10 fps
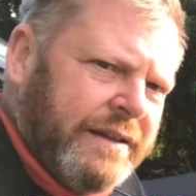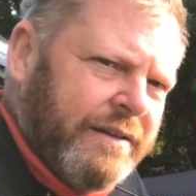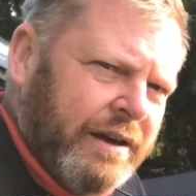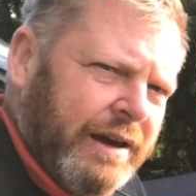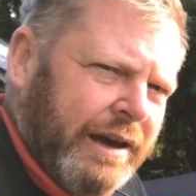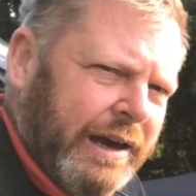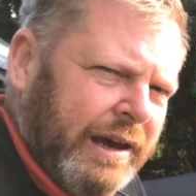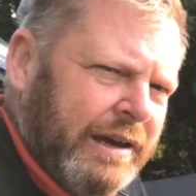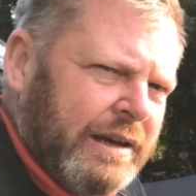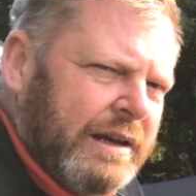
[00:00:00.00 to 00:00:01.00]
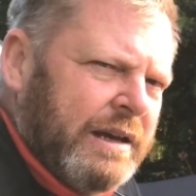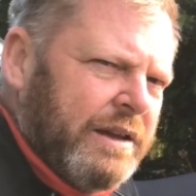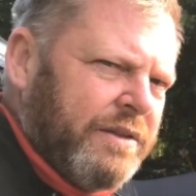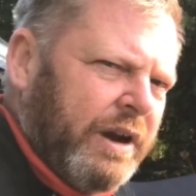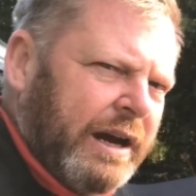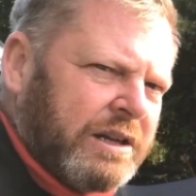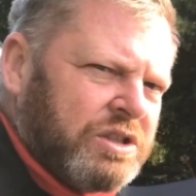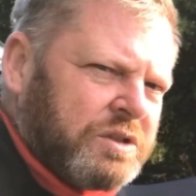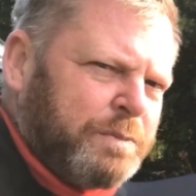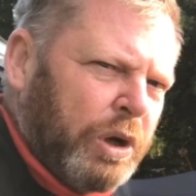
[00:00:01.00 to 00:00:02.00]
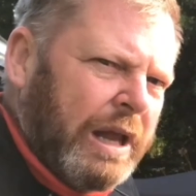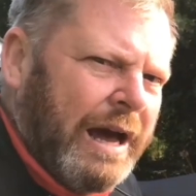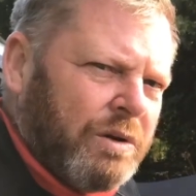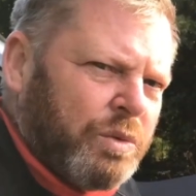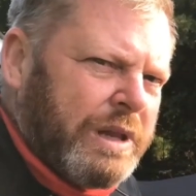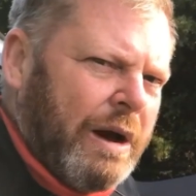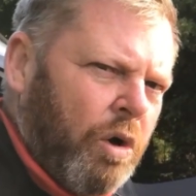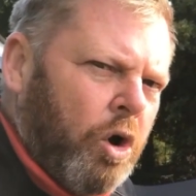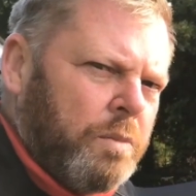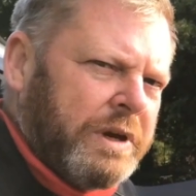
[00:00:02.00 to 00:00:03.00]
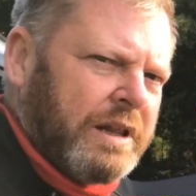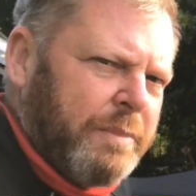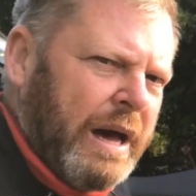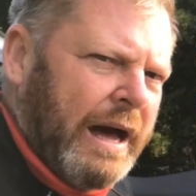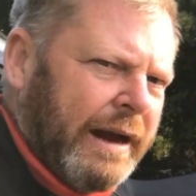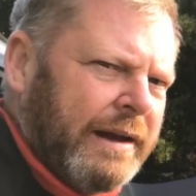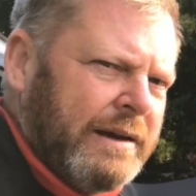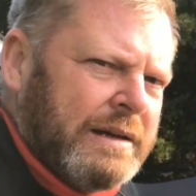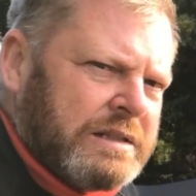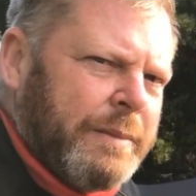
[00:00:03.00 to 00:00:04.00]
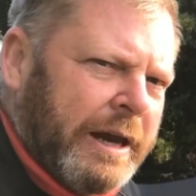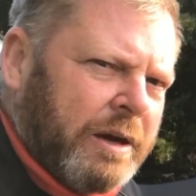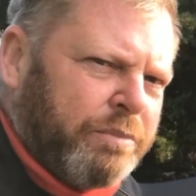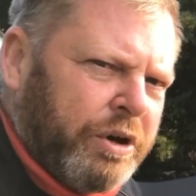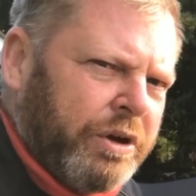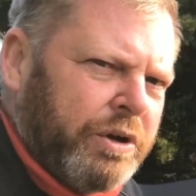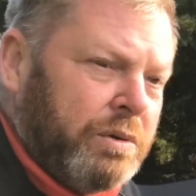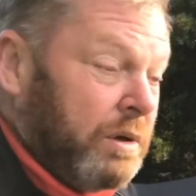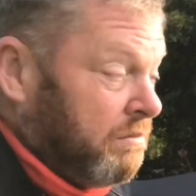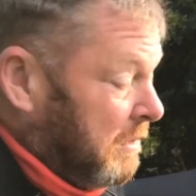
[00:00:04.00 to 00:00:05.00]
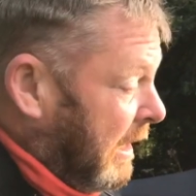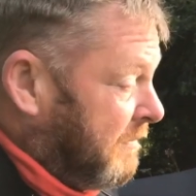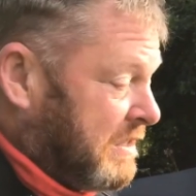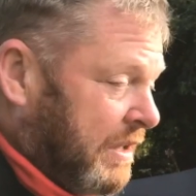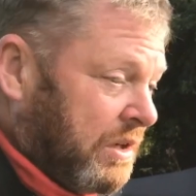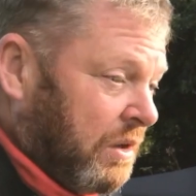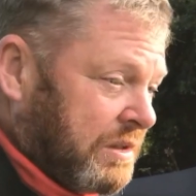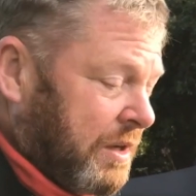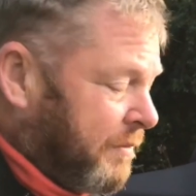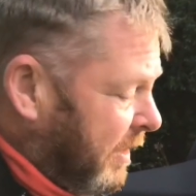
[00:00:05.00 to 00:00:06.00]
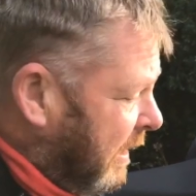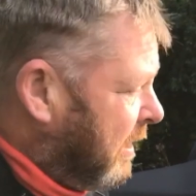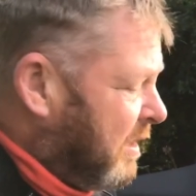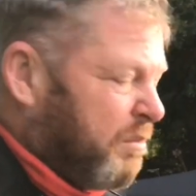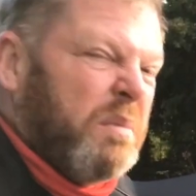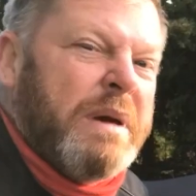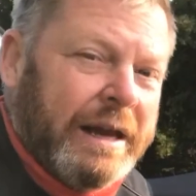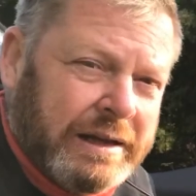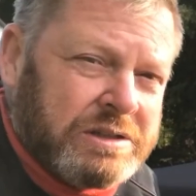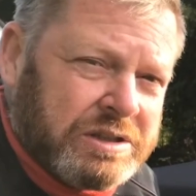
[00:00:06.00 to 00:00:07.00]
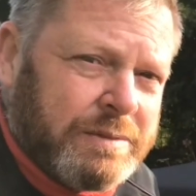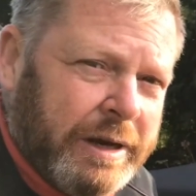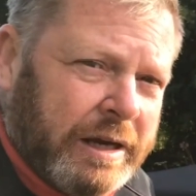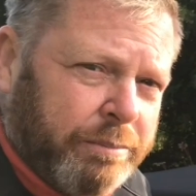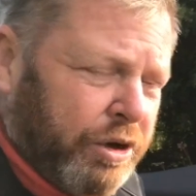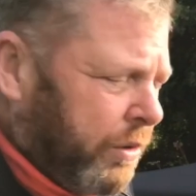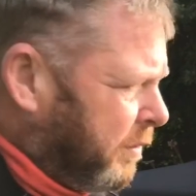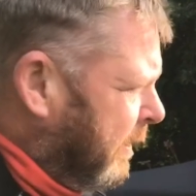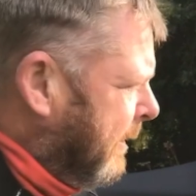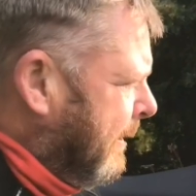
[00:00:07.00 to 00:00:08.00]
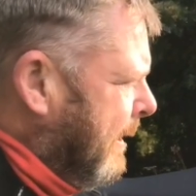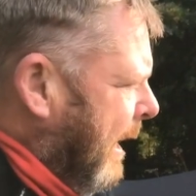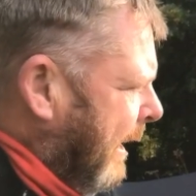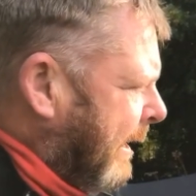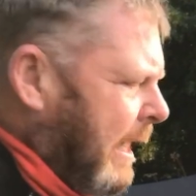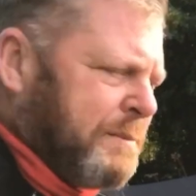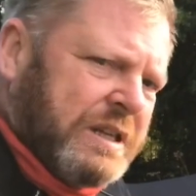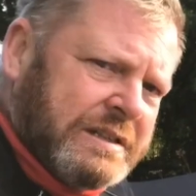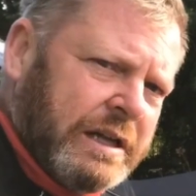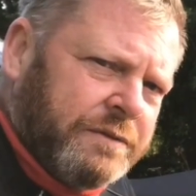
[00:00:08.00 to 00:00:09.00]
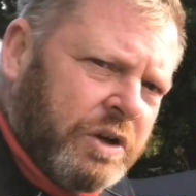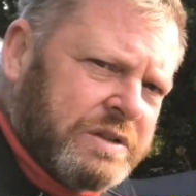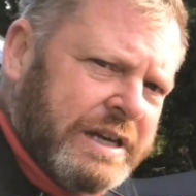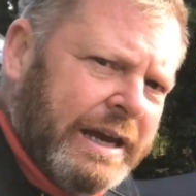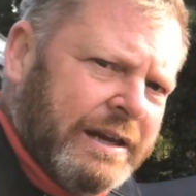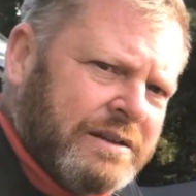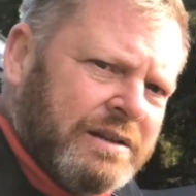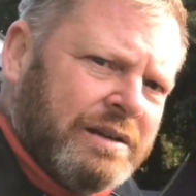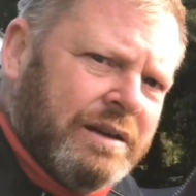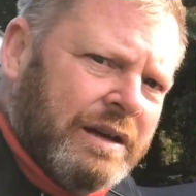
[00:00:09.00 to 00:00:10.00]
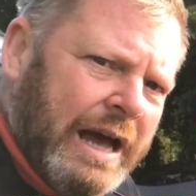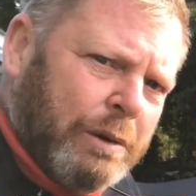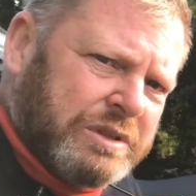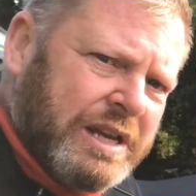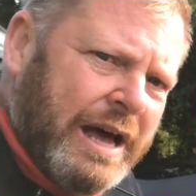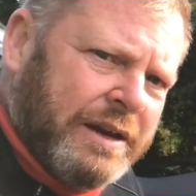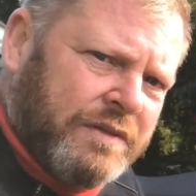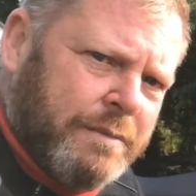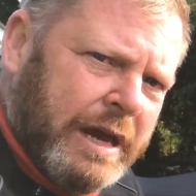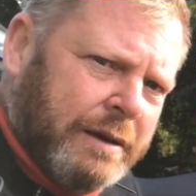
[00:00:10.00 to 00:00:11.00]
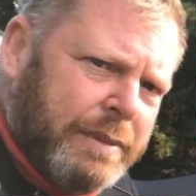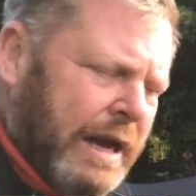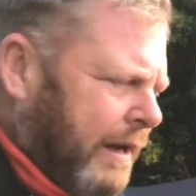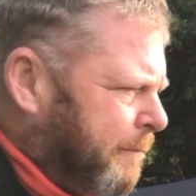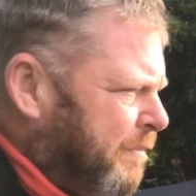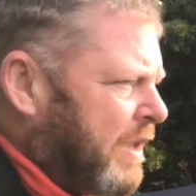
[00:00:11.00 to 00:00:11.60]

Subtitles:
in there that I can just pull out without opening the bag to make a brew, even to cook something, but mainly just to make a brew. And it keeps it self-contained outside of the main bag.